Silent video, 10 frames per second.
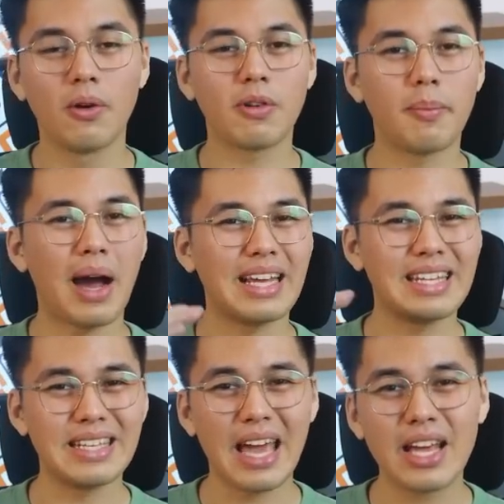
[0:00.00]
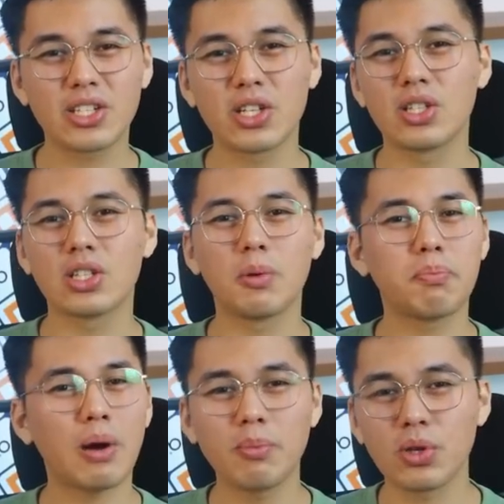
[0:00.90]
From ideation to
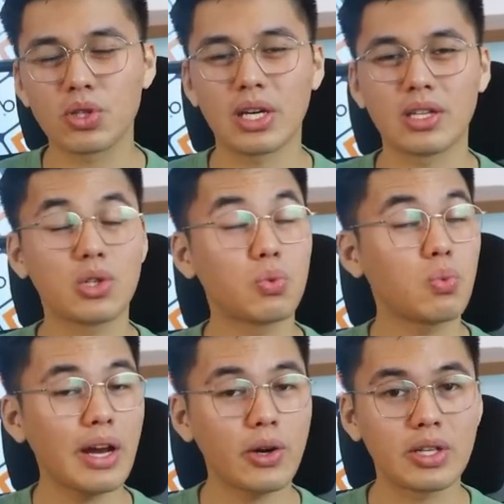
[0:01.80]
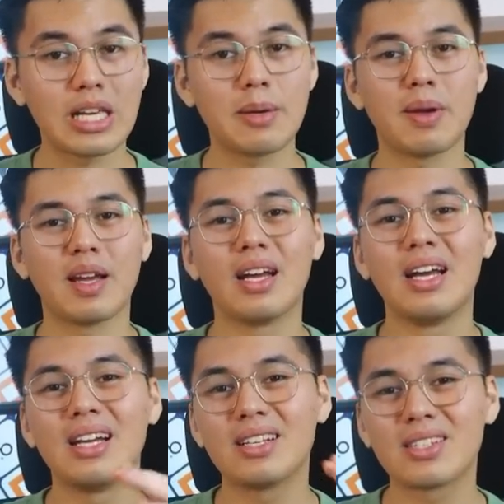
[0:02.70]
publishing to record keeping,
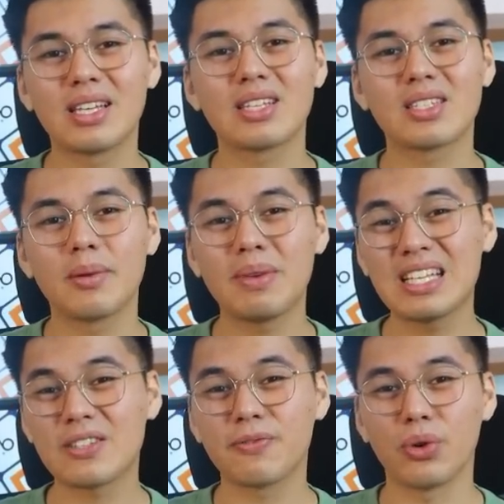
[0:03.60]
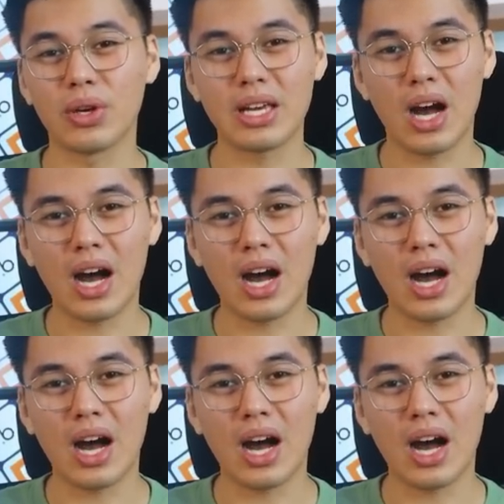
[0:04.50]
the system is fully